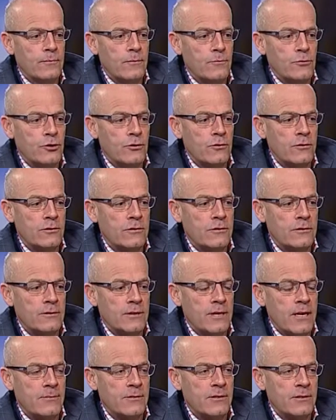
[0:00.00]
sure it
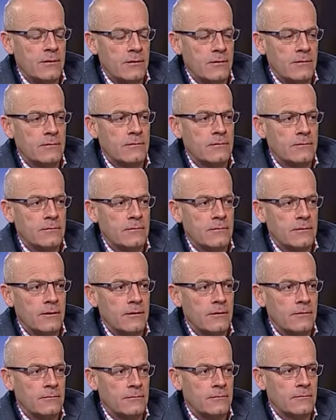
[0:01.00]
keeps a
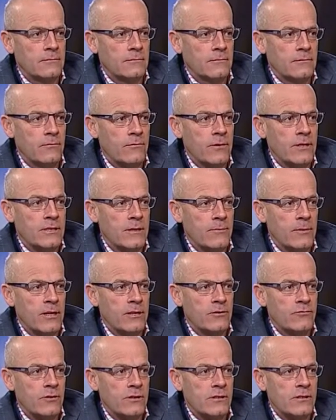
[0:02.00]
reasonable
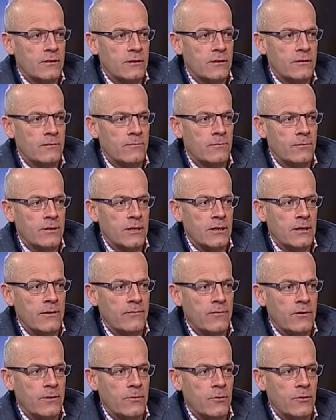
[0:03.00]
interest, and particularly
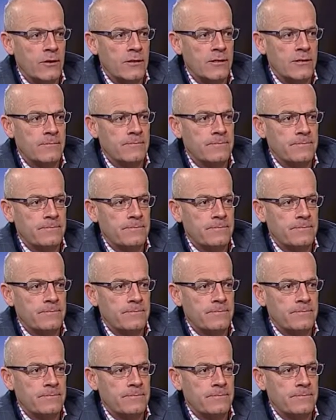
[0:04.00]
for the boys.